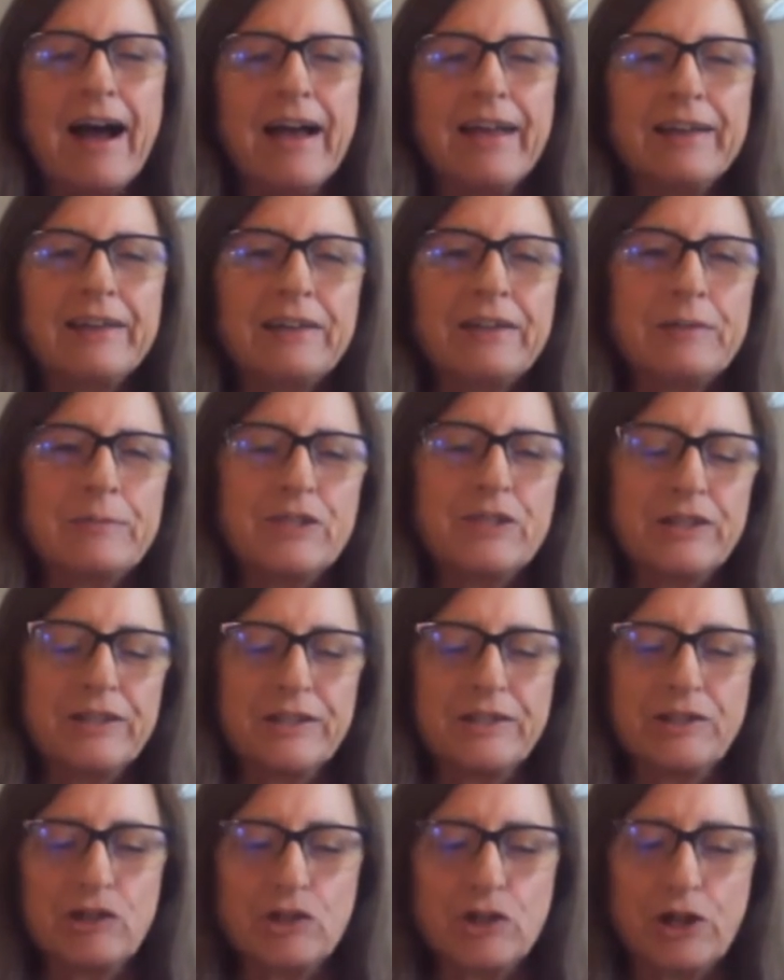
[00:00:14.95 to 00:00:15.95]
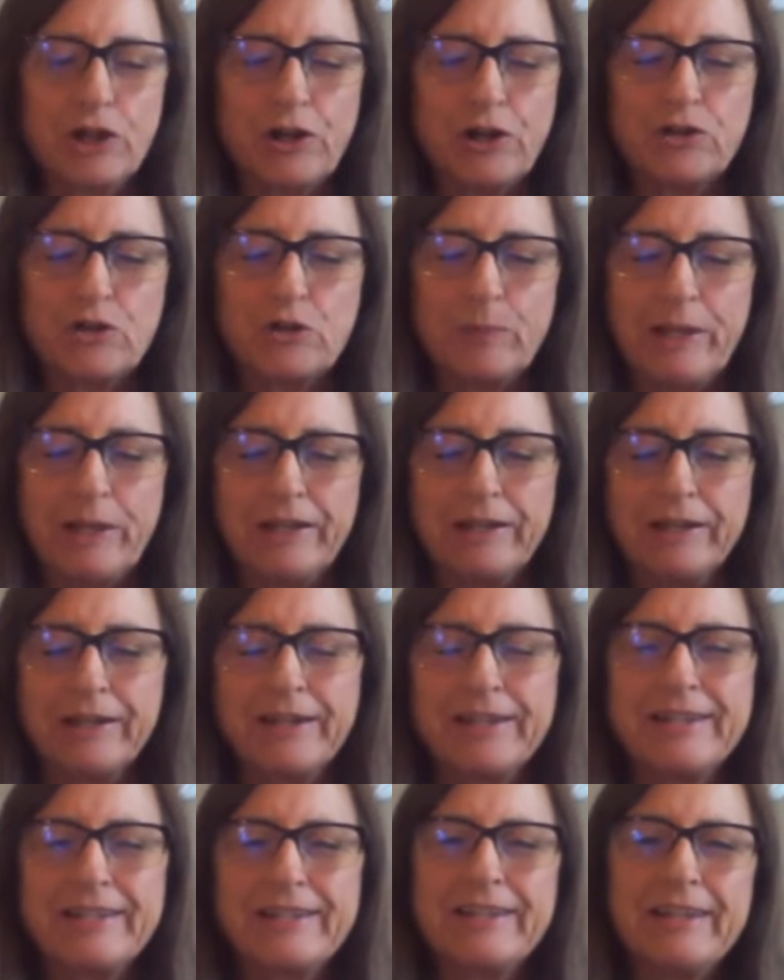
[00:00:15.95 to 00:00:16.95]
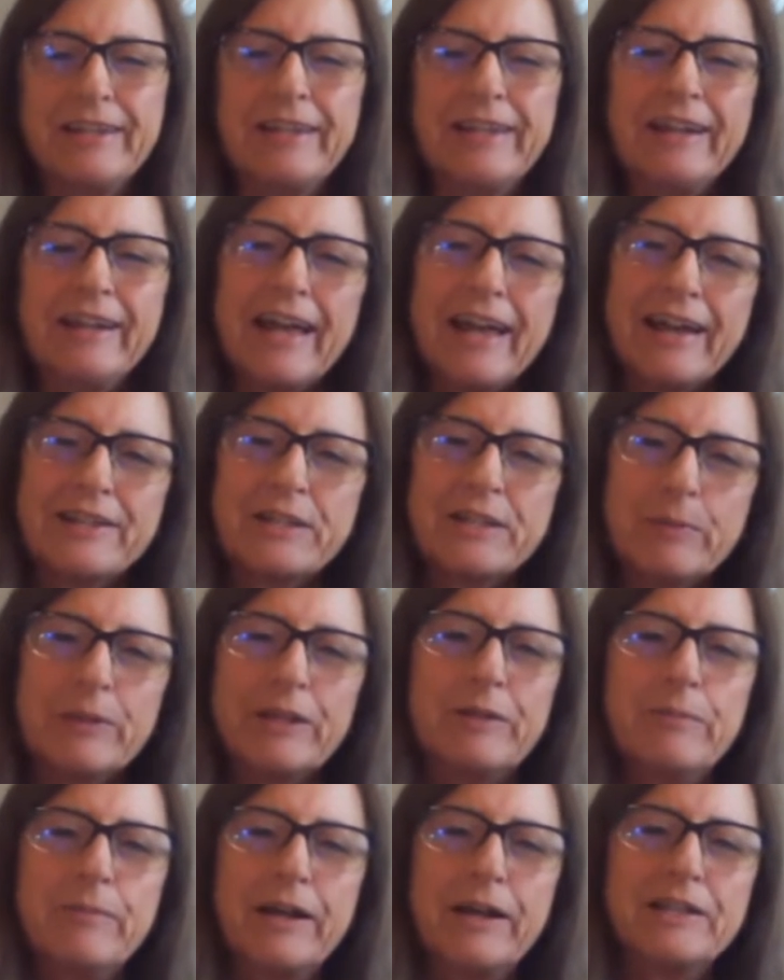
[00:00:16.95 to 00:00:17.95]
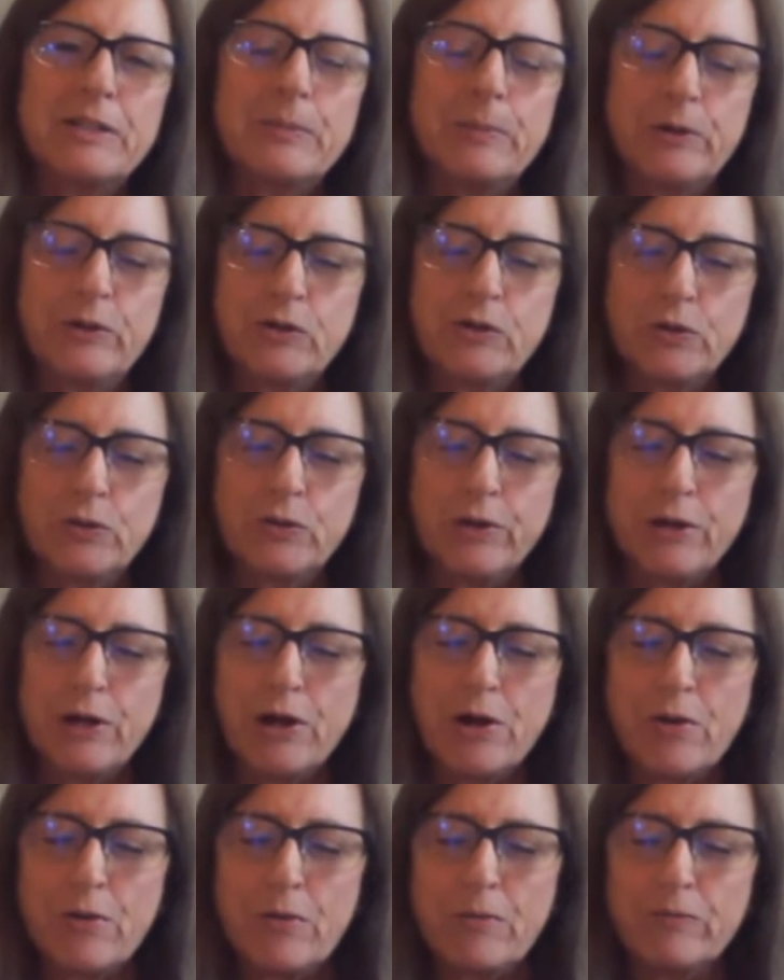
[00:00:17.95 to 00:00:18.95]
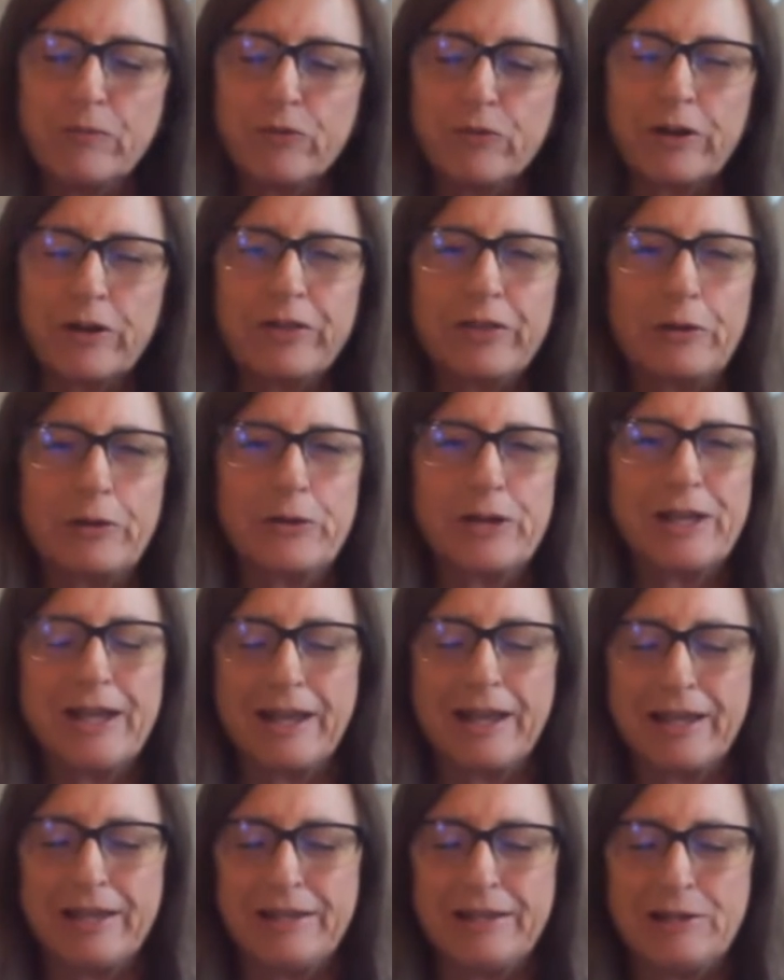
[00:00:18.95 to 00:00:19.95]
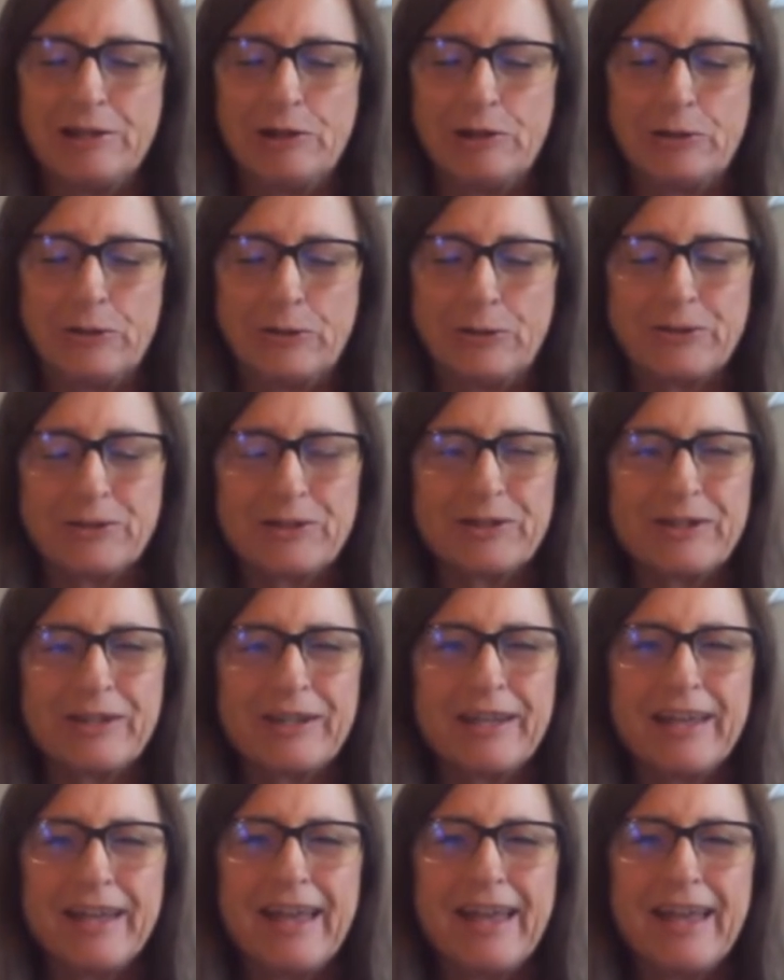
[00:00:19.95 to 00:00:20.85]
I come to this church because it has been my spiritual home for 38 years.